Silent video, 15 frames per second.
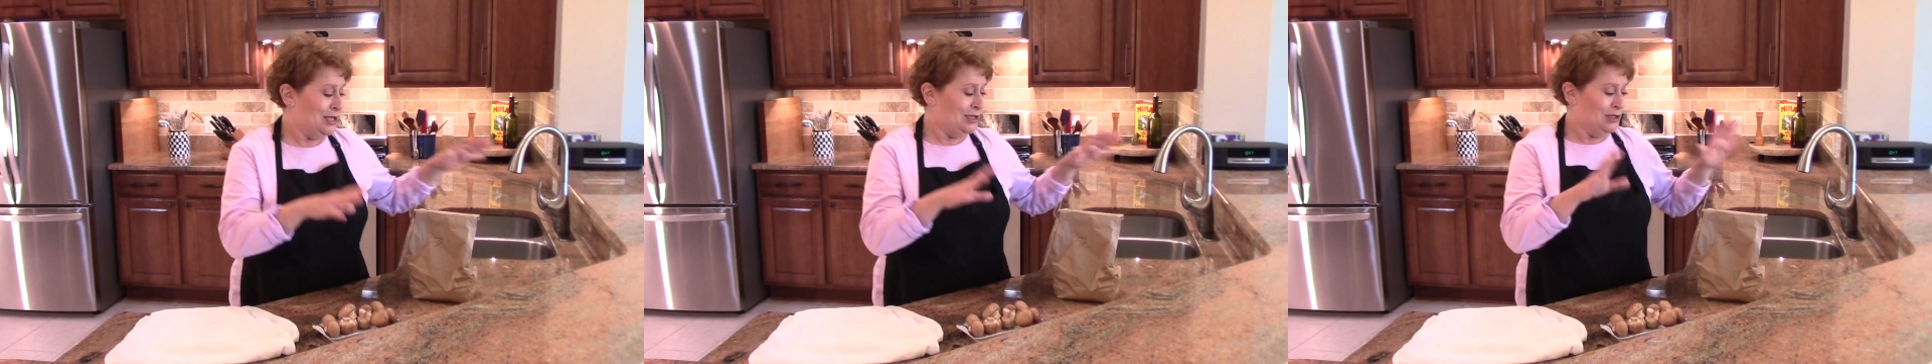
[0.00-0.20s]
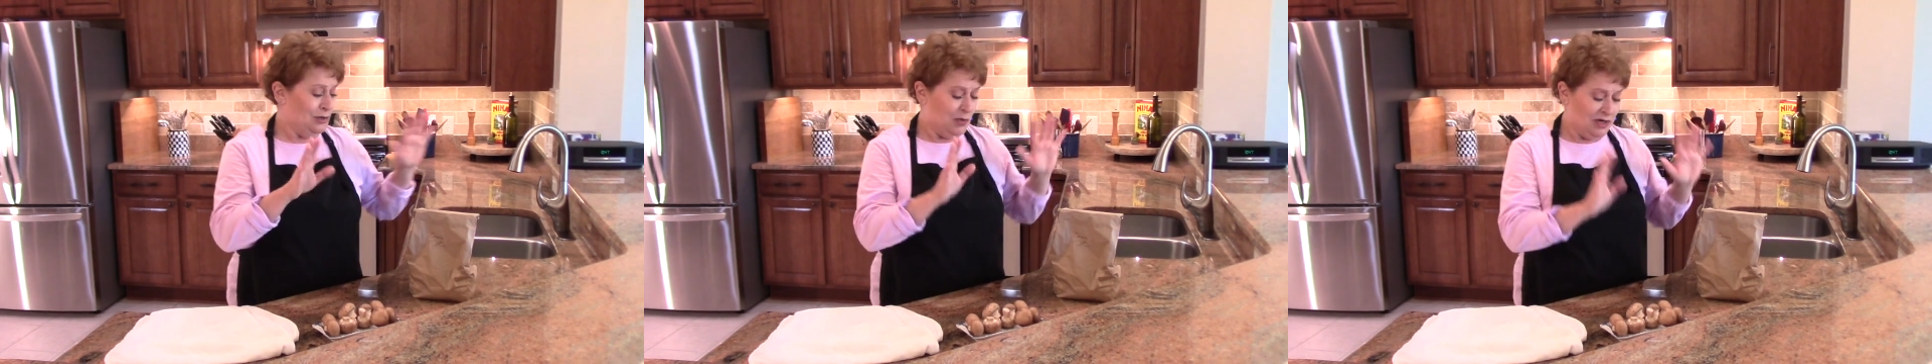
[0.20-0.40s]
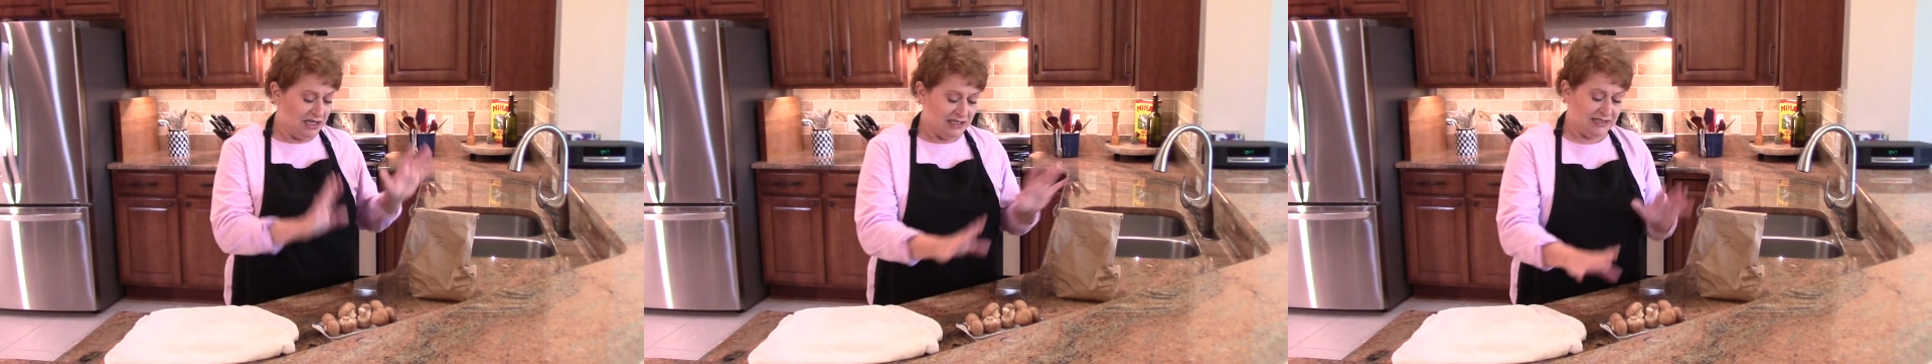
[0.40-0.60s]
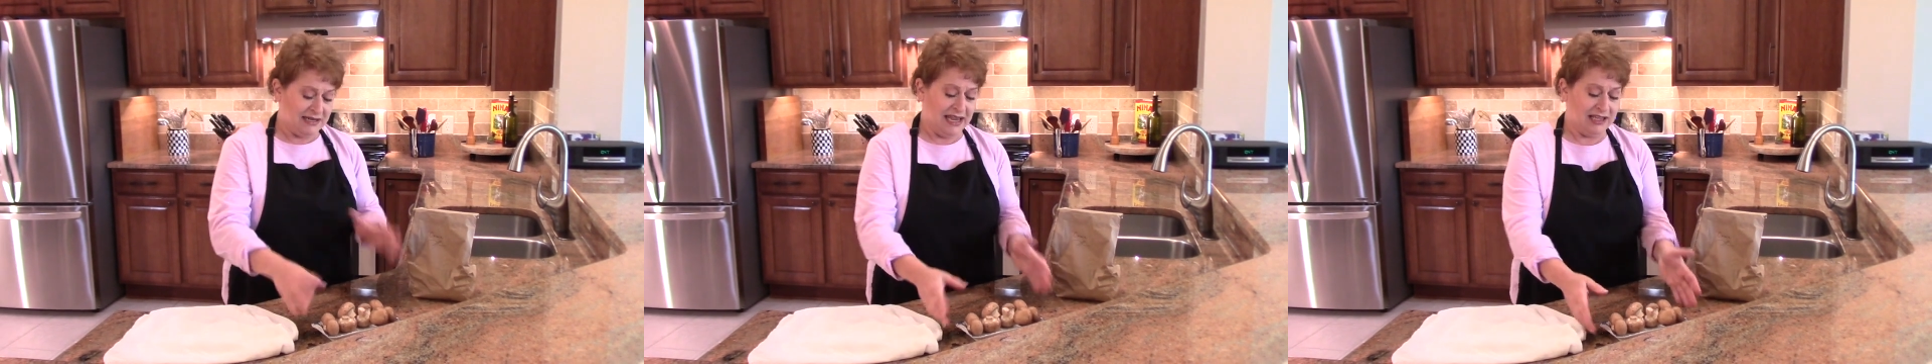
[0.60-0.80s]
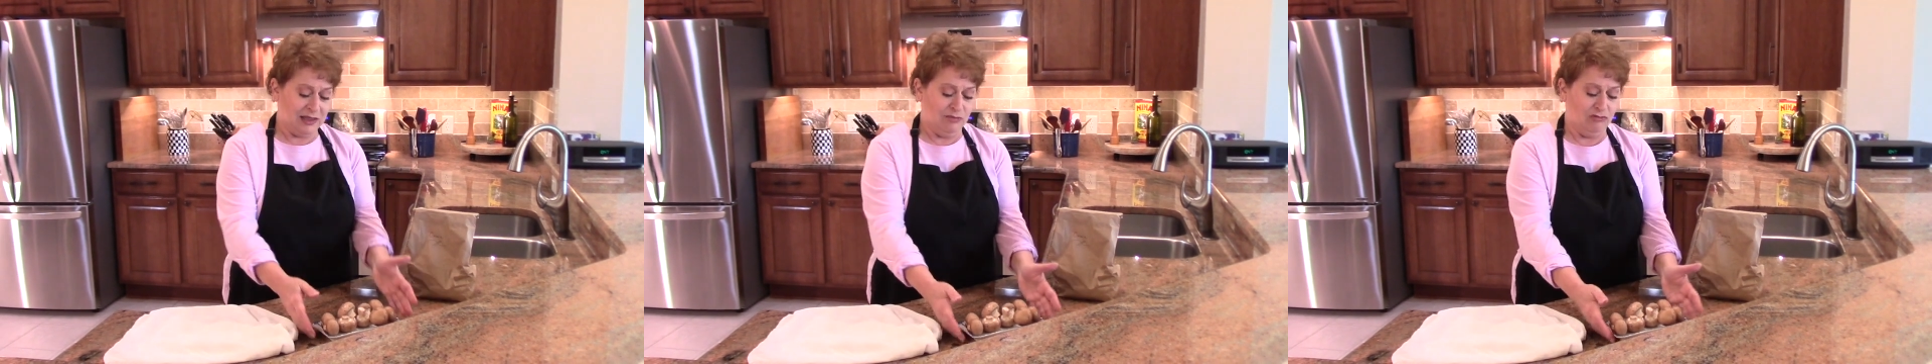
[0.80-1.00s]
You want to
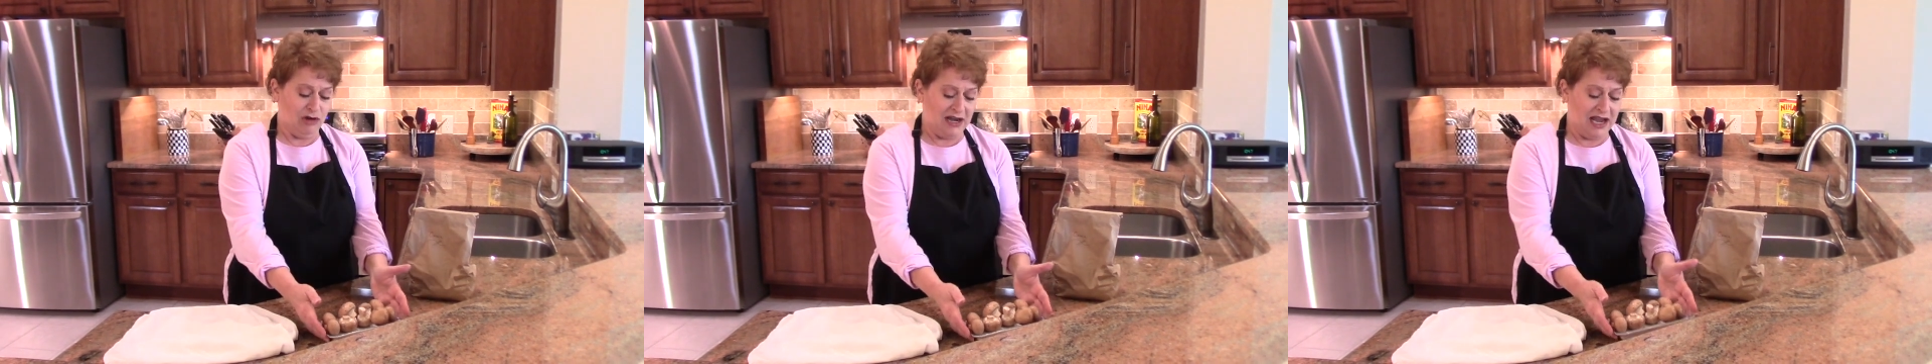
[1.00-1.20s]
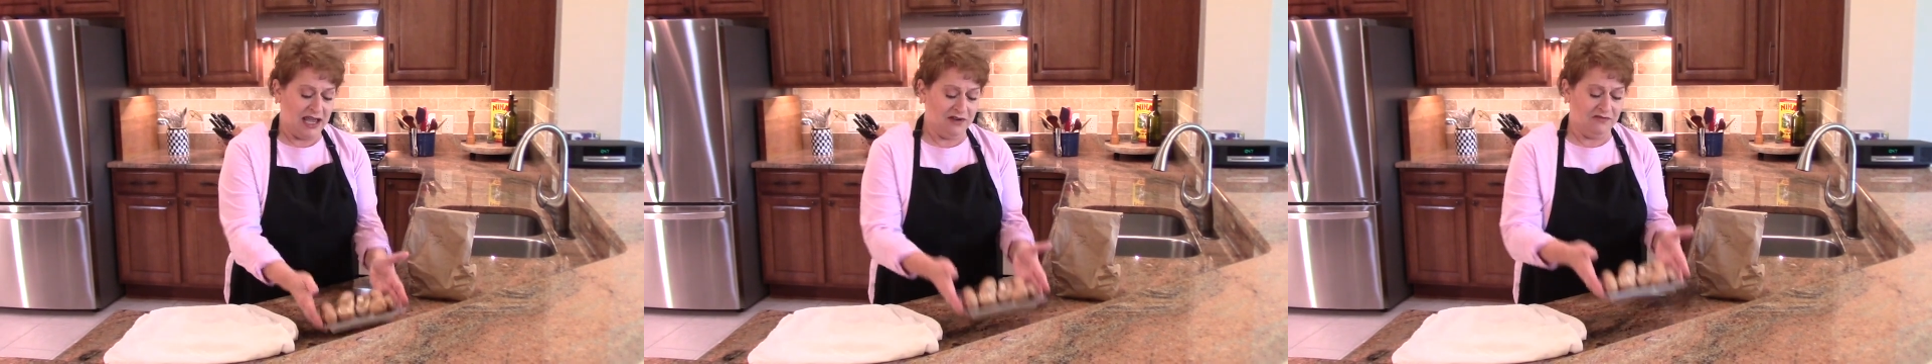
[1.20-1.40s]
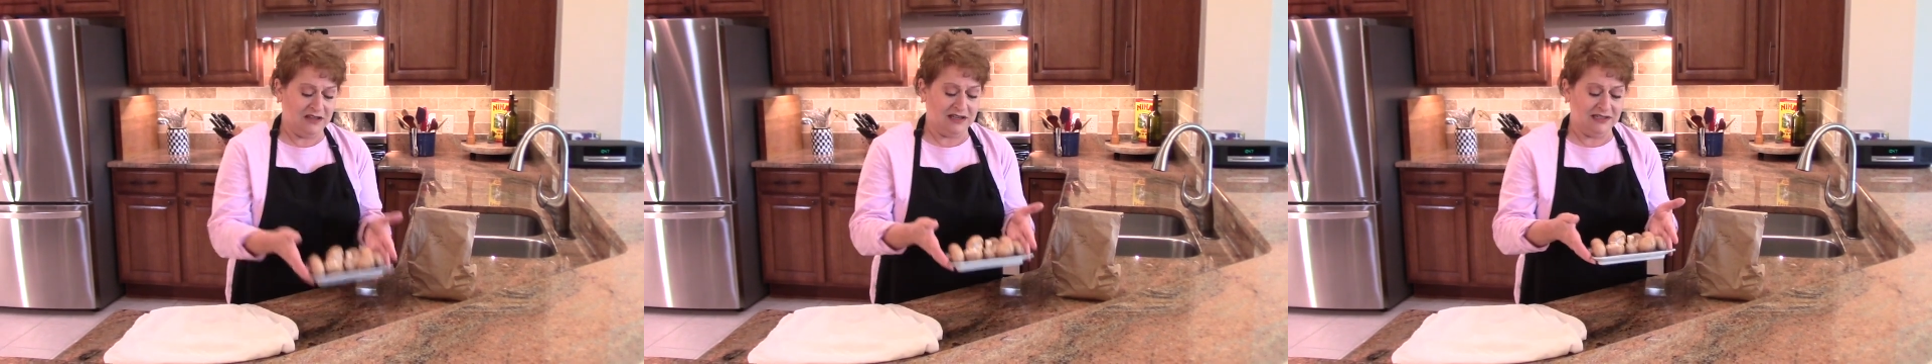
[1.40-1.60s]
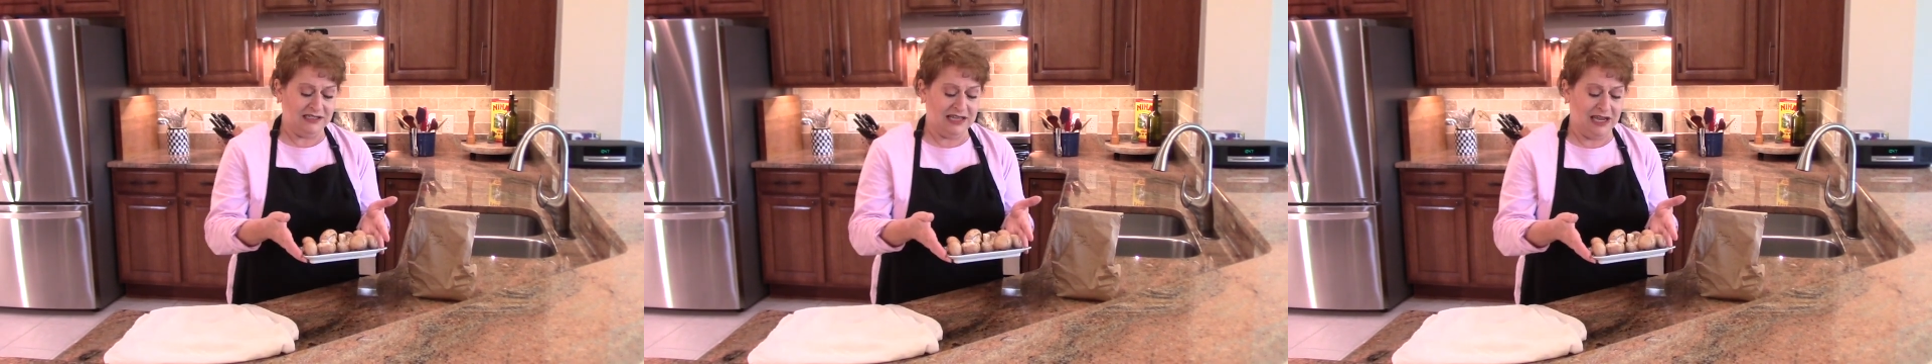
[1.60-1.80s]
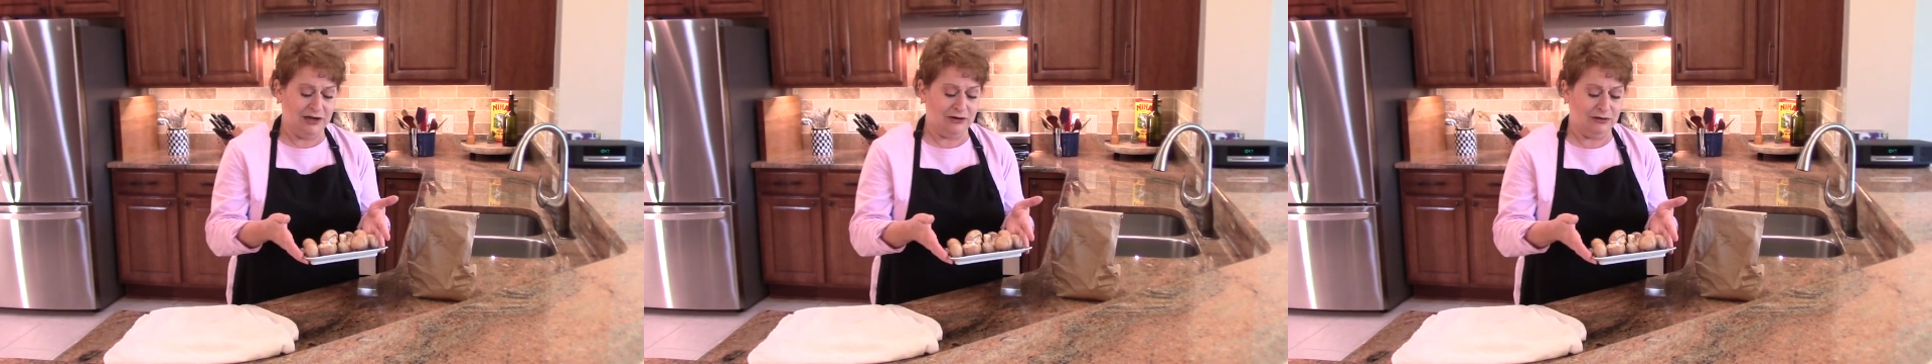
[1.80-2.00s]
take them right out of the
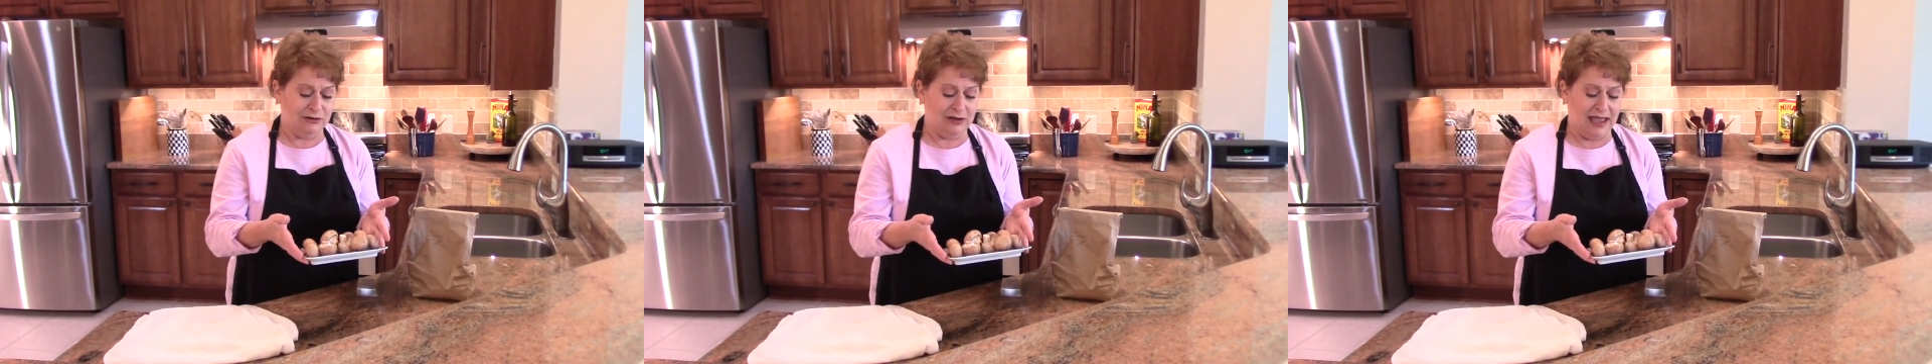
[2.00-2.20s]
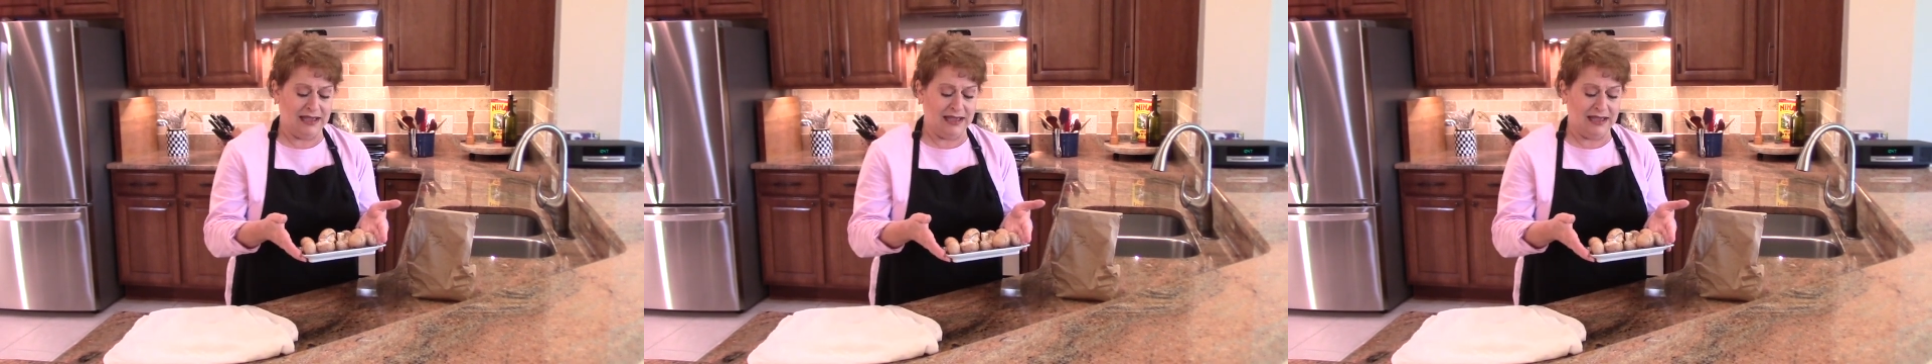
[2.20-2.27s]
container